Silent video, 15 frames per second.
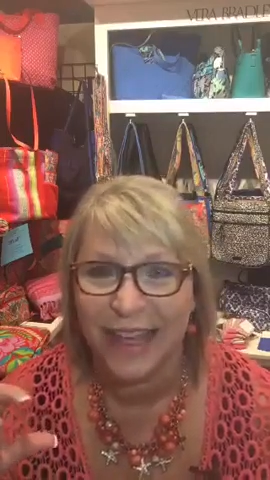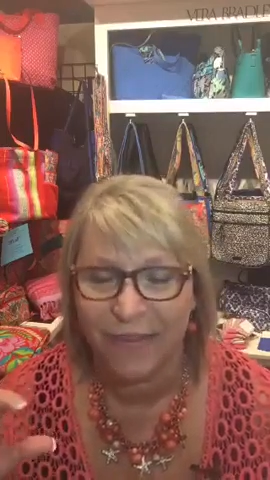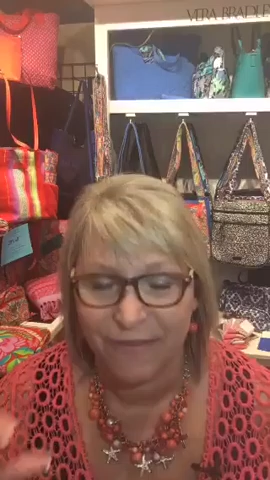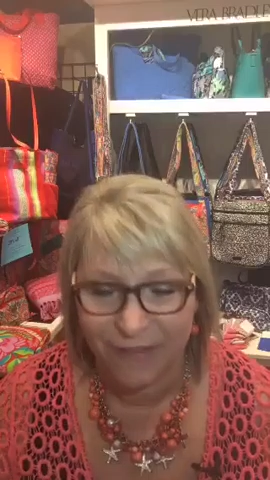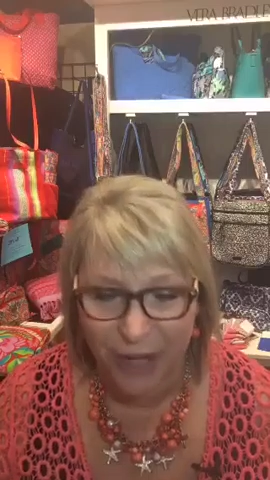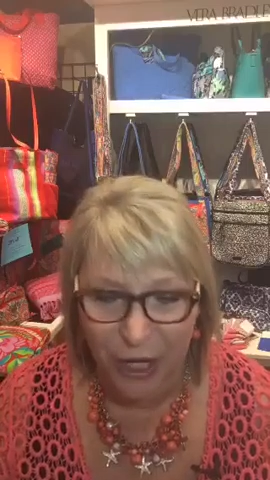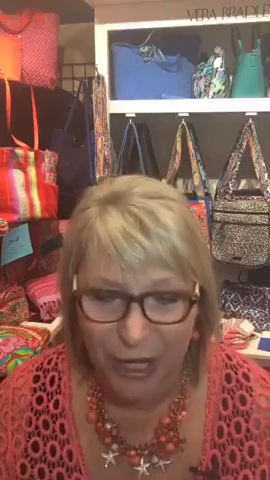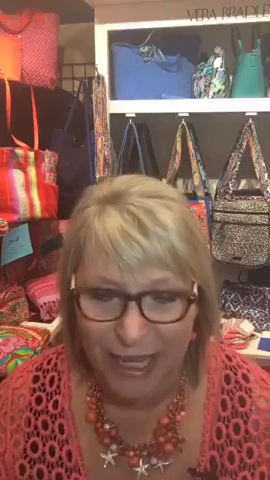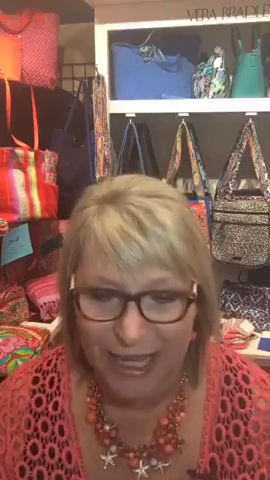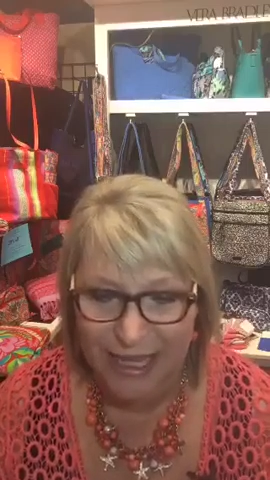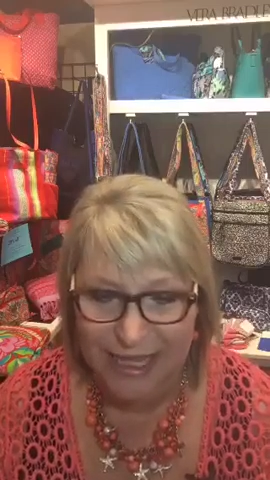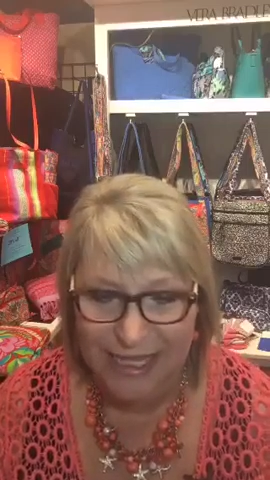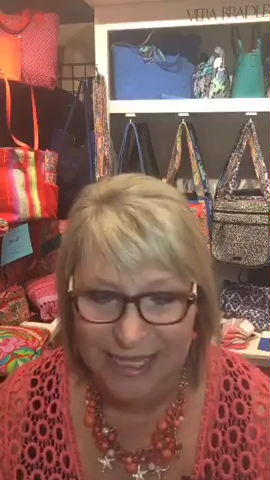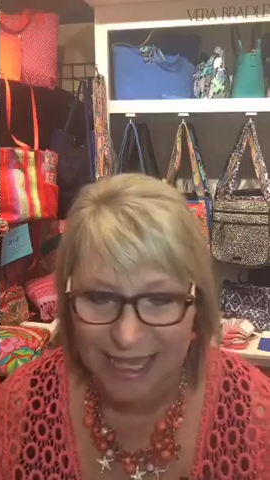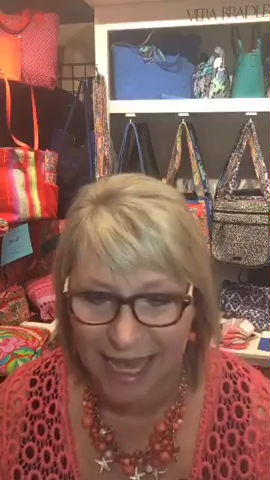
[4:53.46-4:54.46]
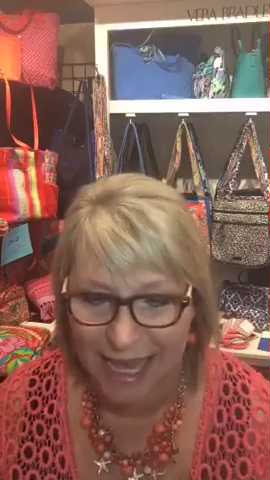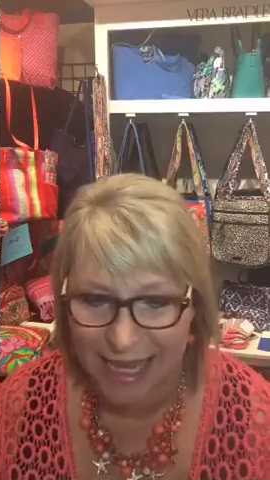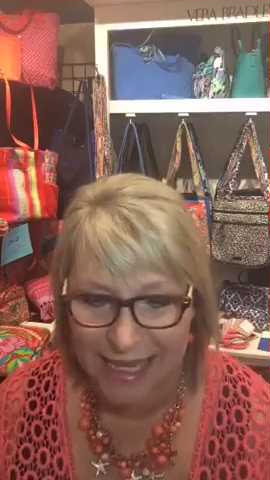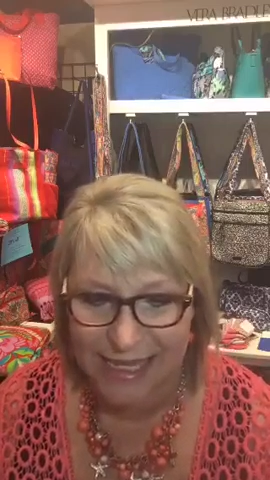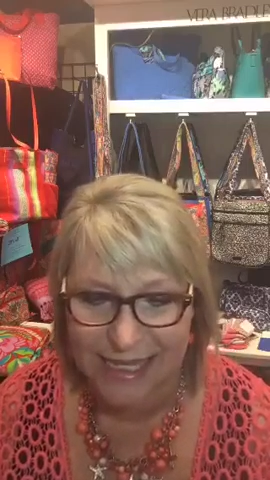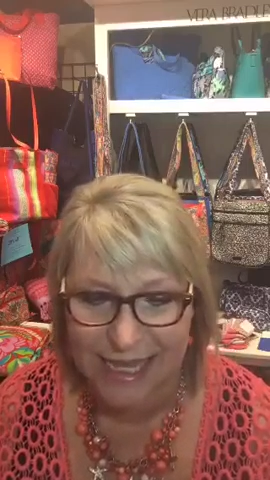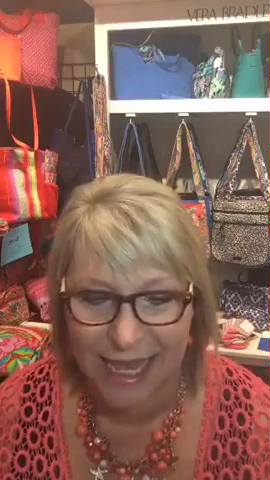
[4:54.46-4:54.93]
very
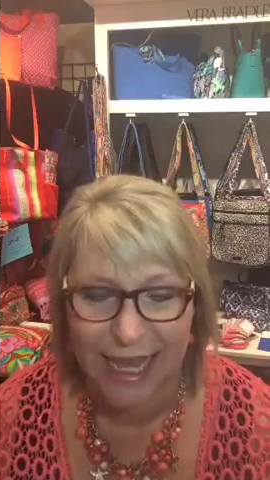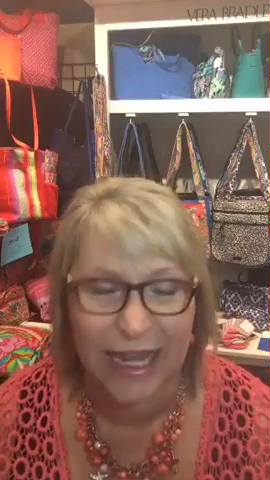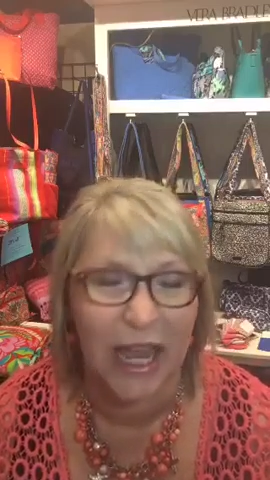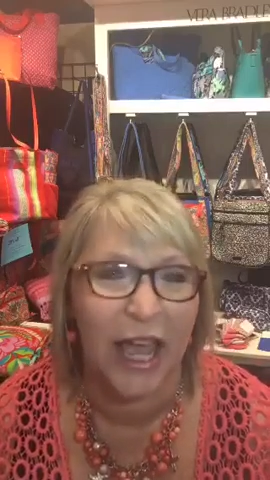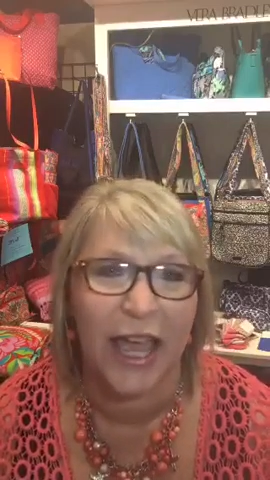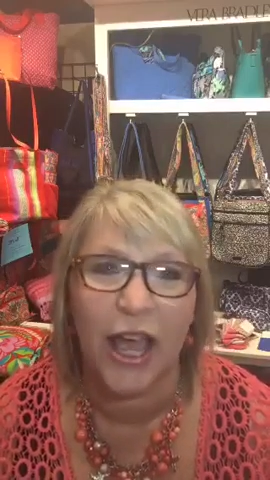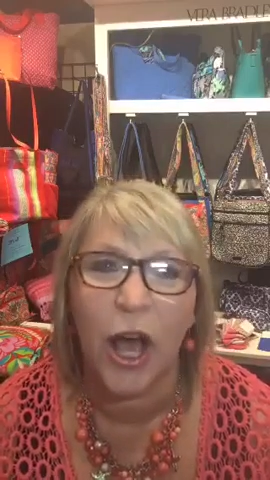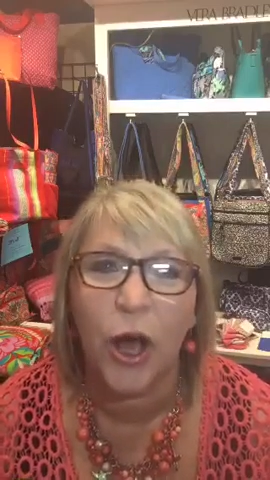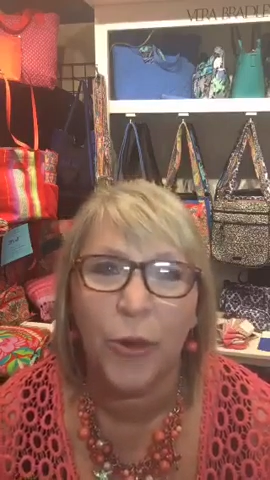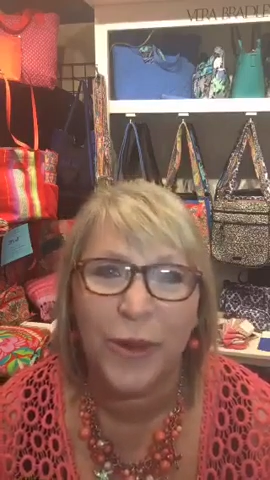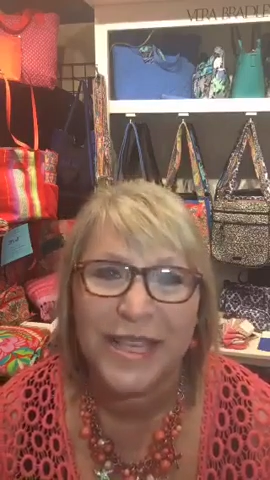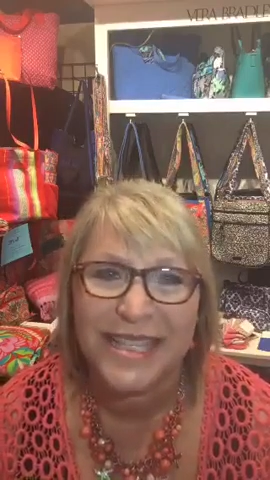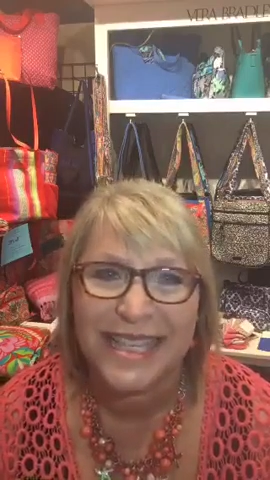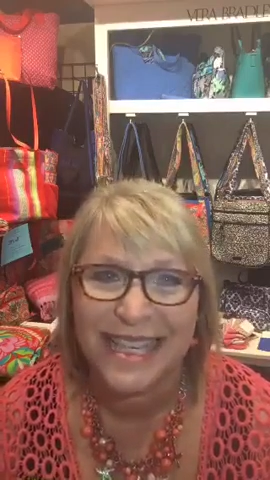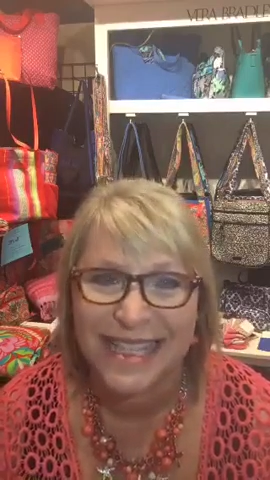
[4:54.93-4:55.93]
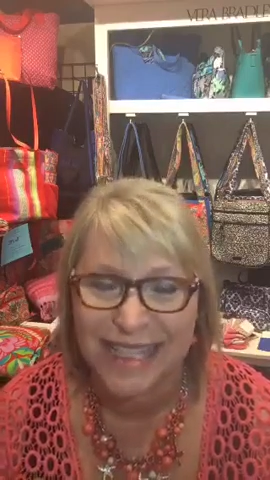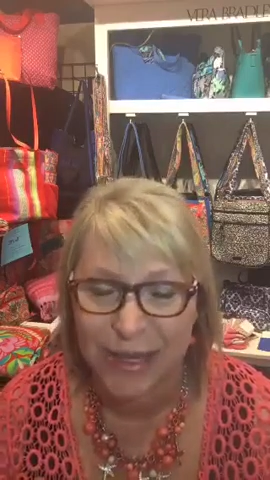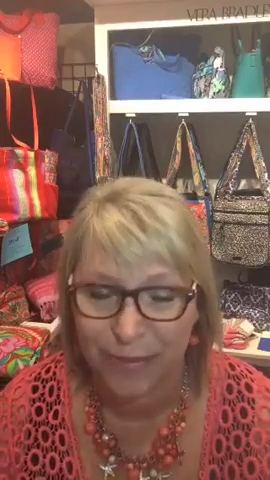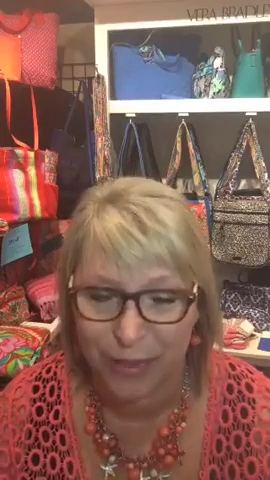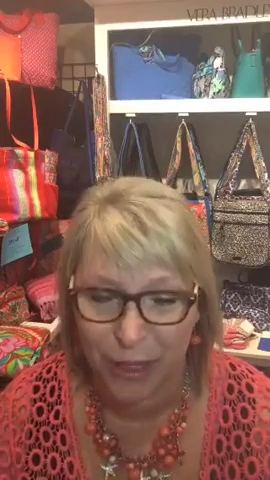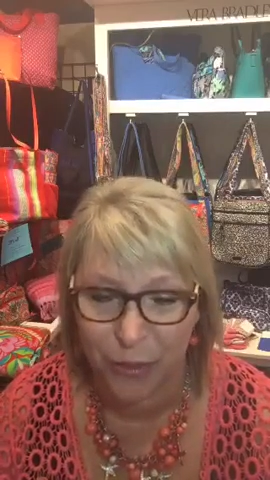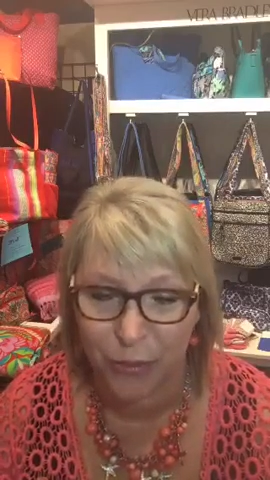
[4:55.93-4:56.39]
concise, and I always get
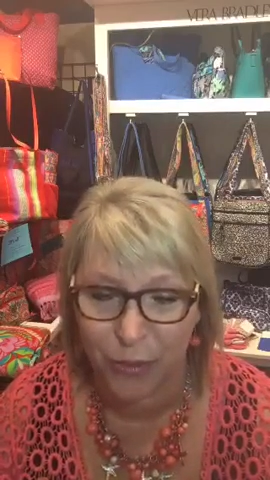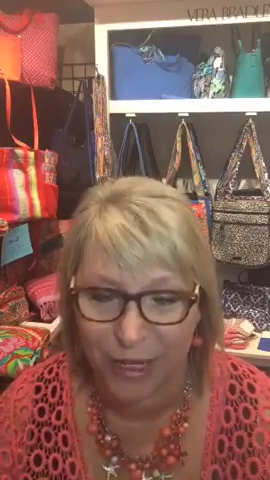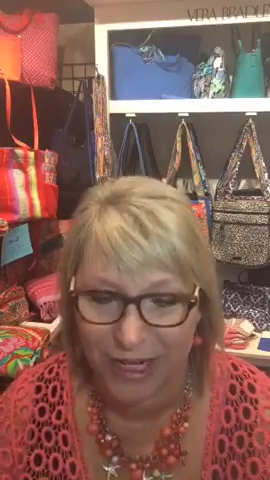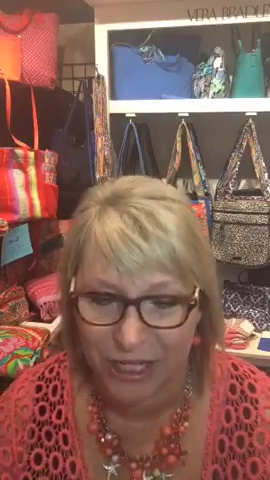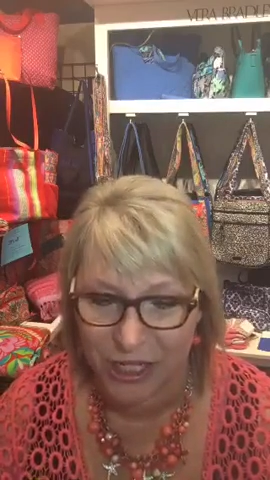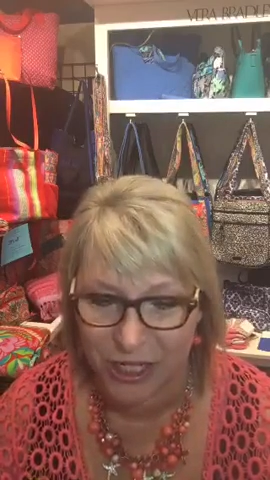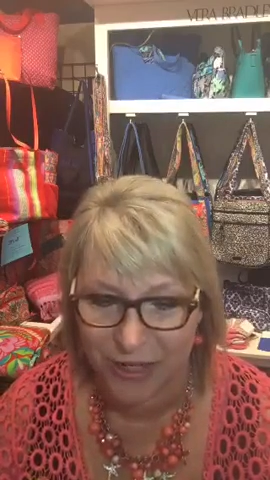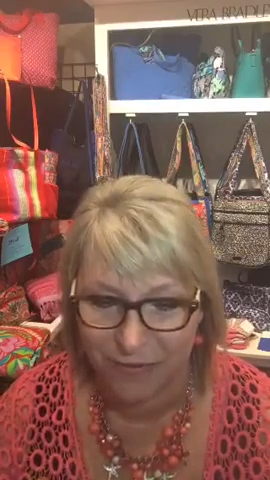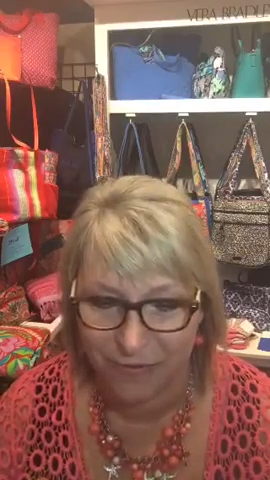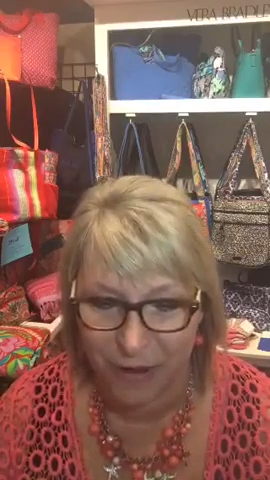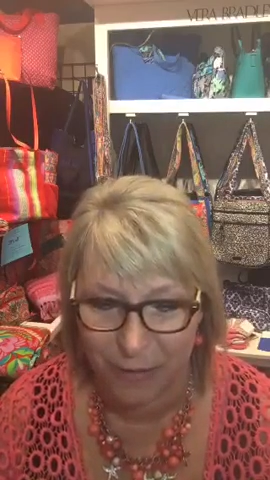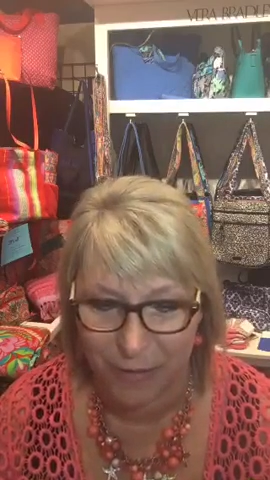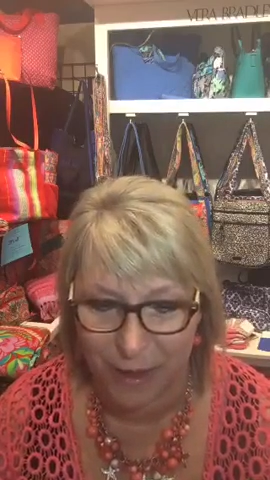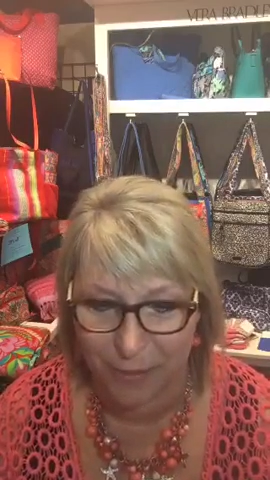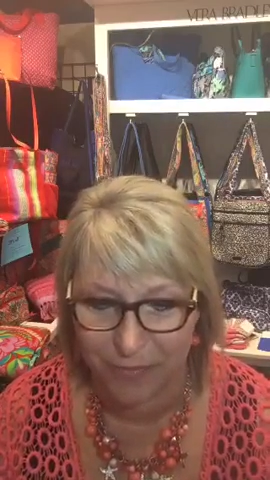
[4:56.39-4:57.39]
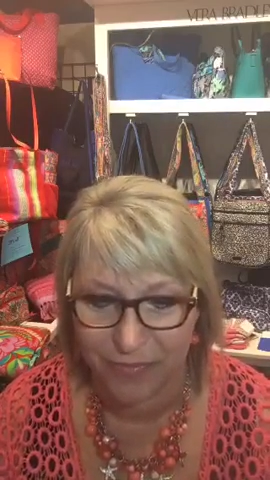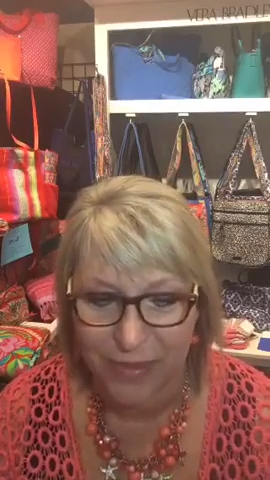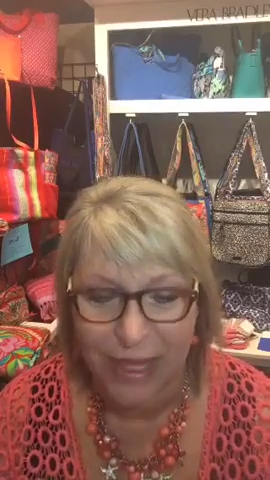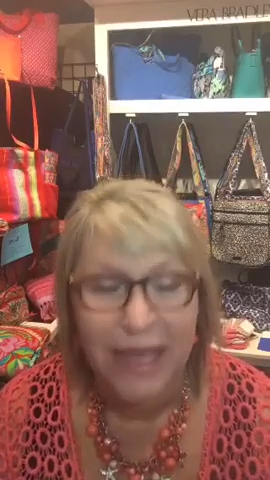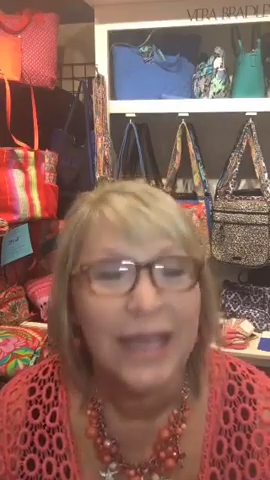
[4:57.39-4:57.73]
something rich from them.